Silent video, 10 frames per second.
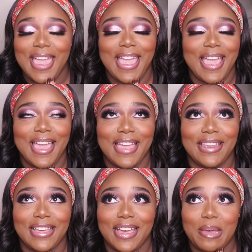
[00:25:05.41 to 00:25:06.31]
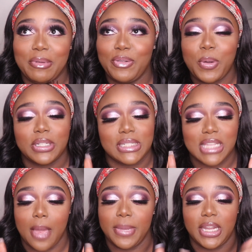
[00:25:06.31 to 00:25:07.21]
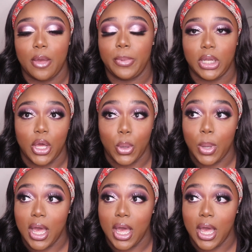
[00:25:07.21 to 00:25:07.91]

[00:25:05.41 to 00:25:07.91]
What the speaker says: and of course just comment down below,